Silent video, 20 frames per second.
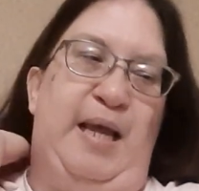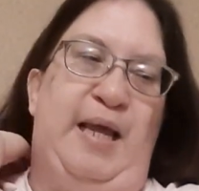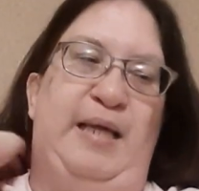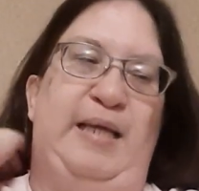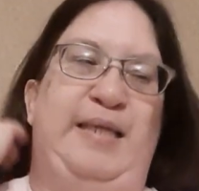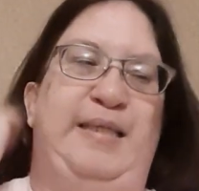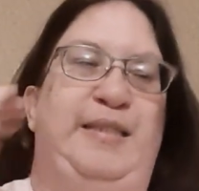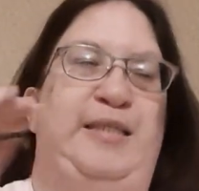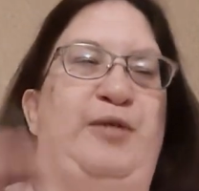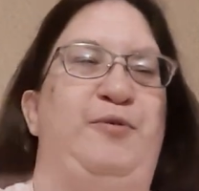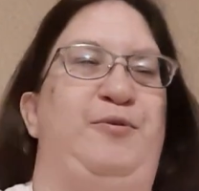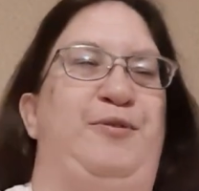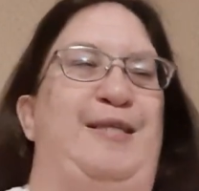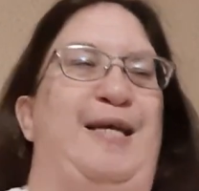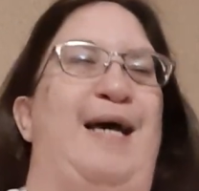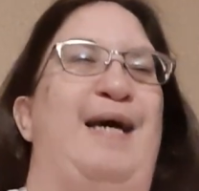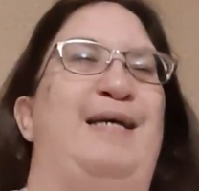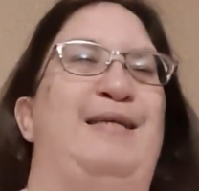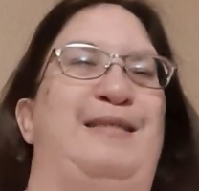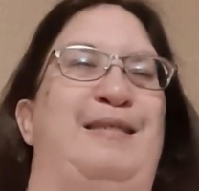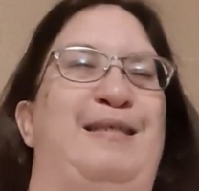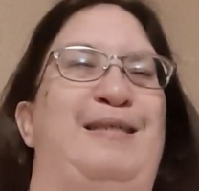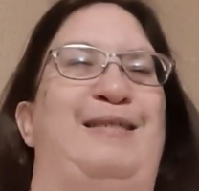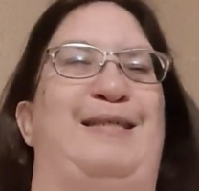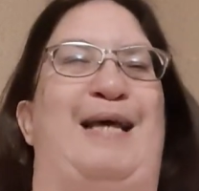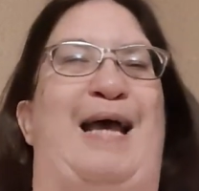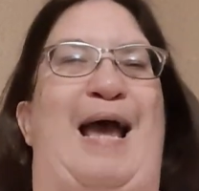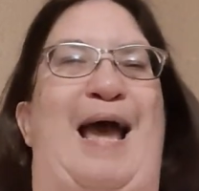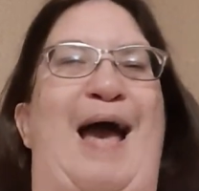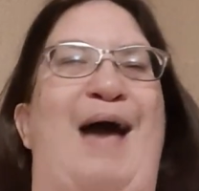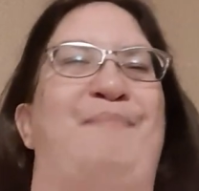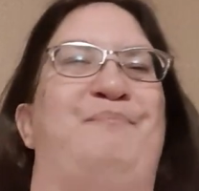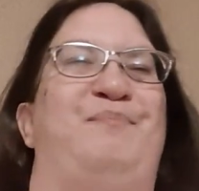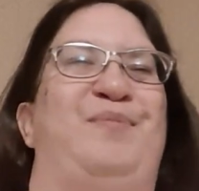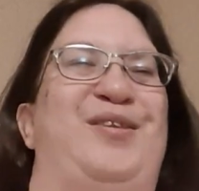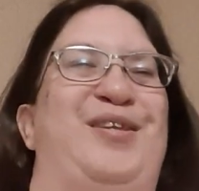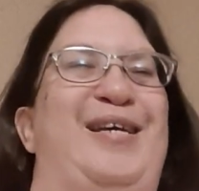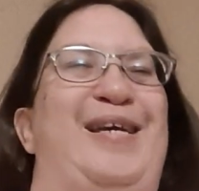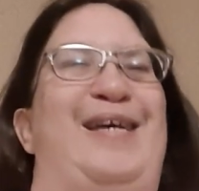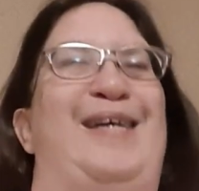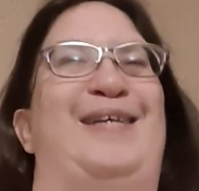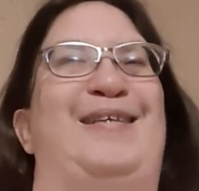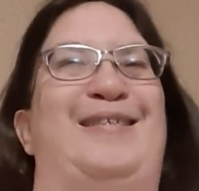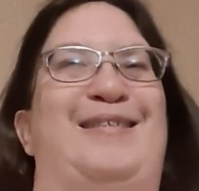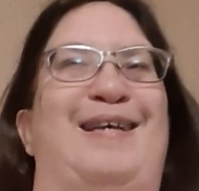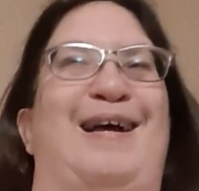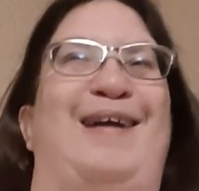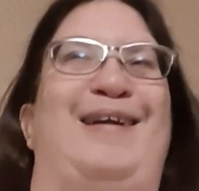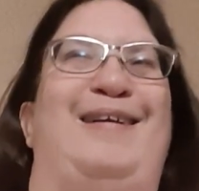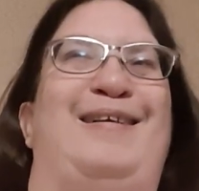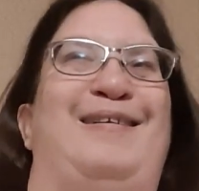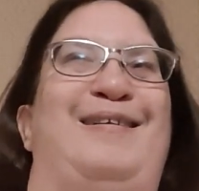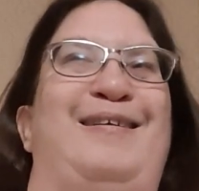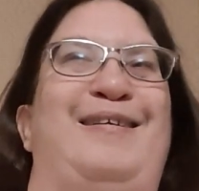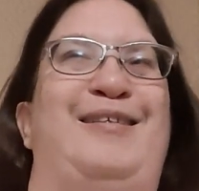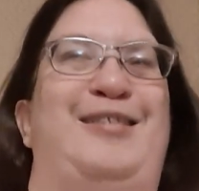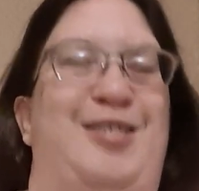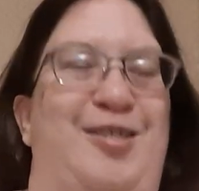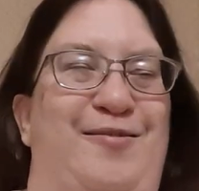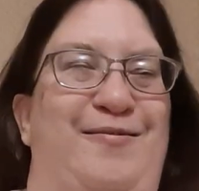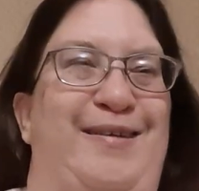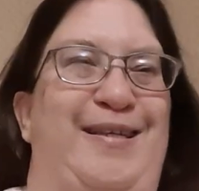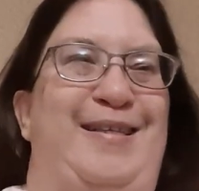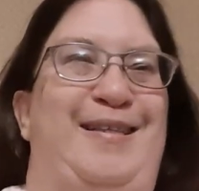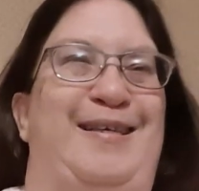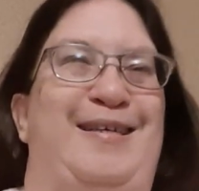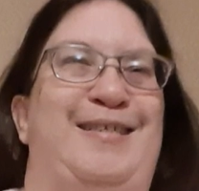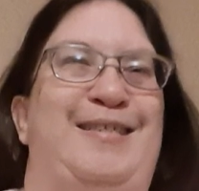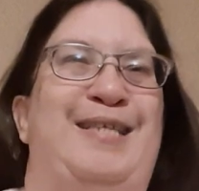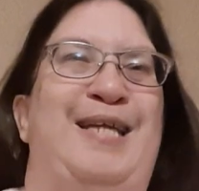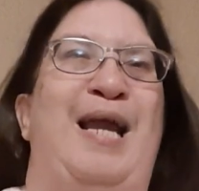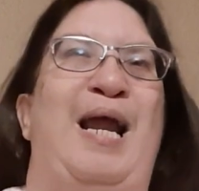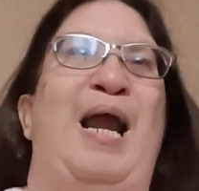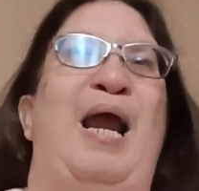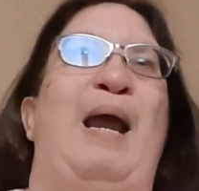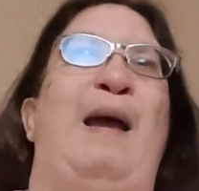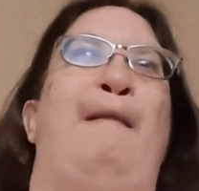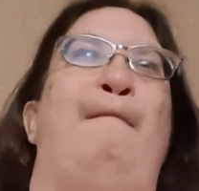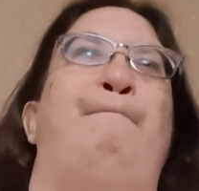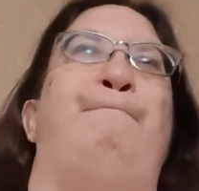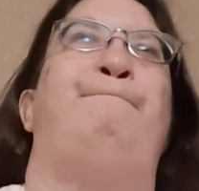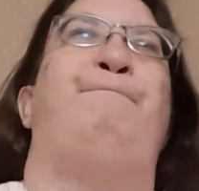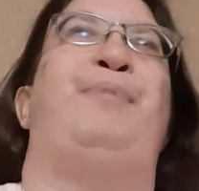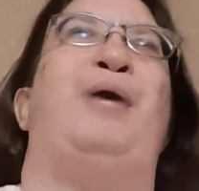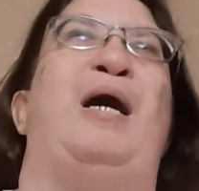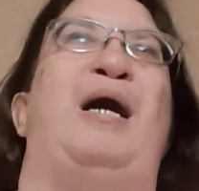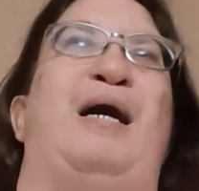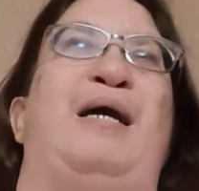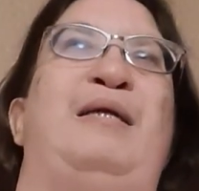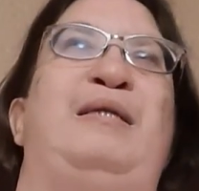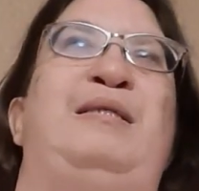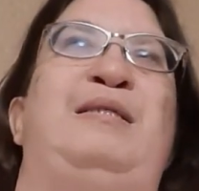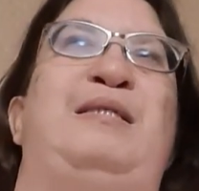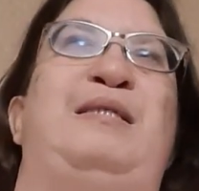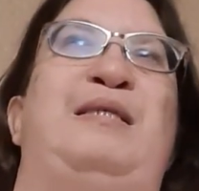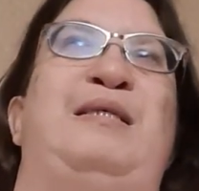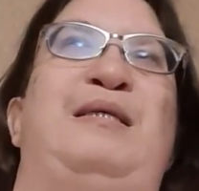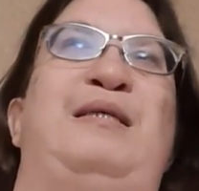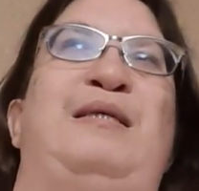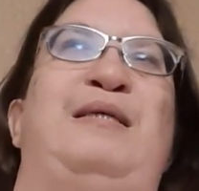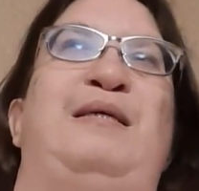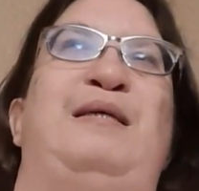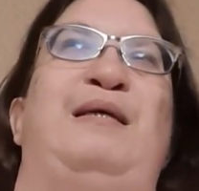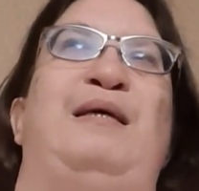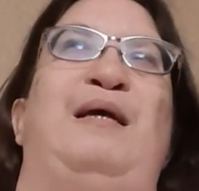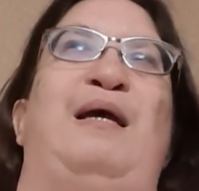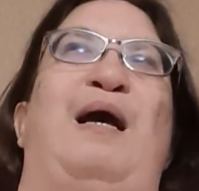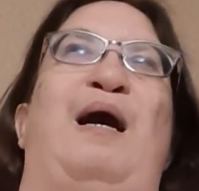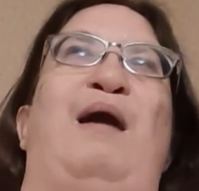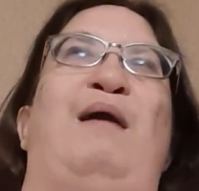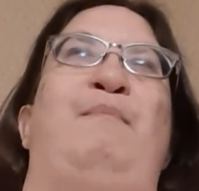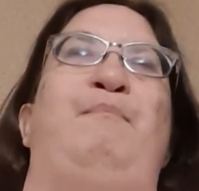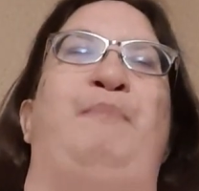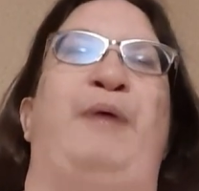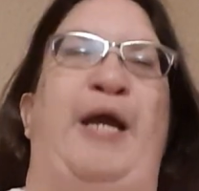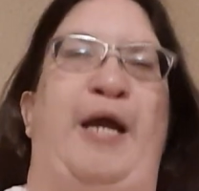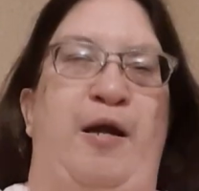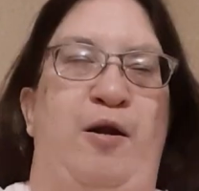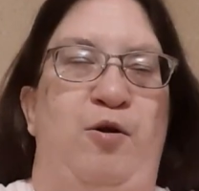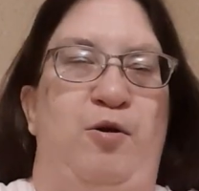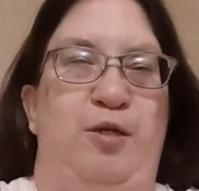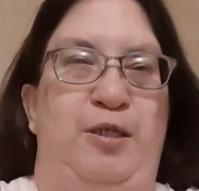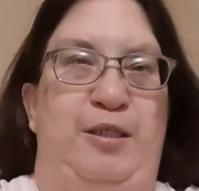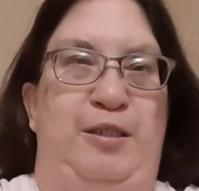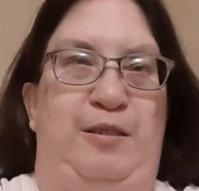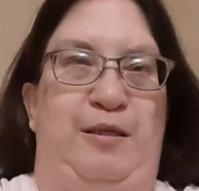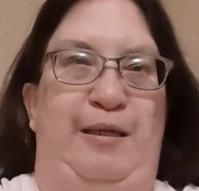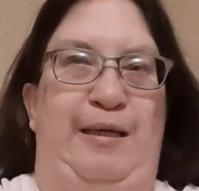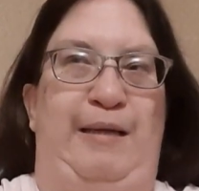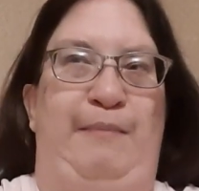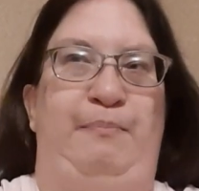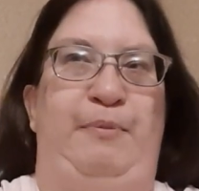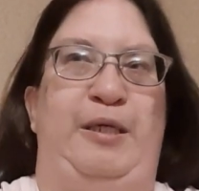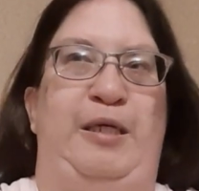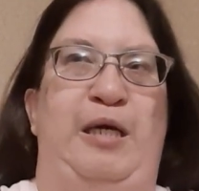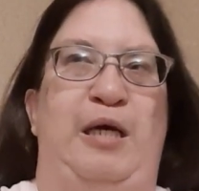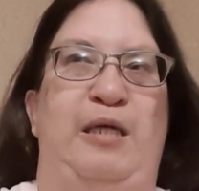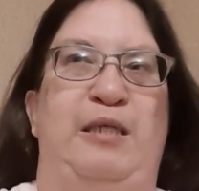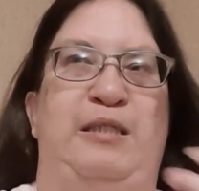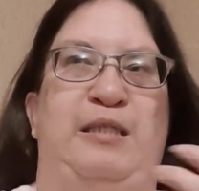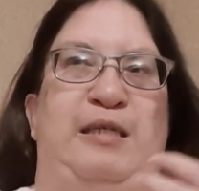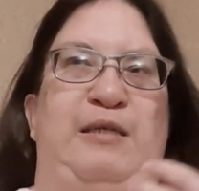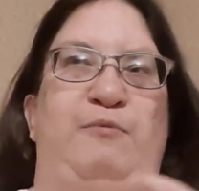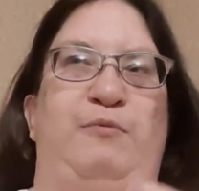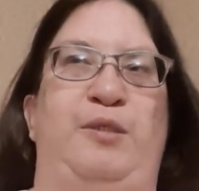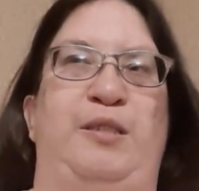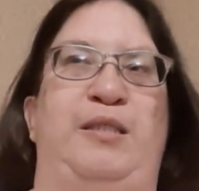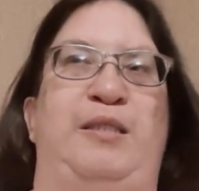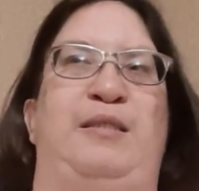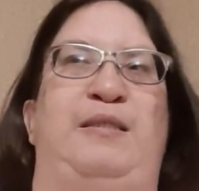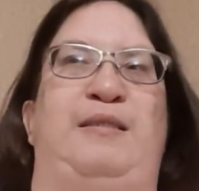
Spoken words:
And so Des is happily, excitedly doing this. But apparently, because he was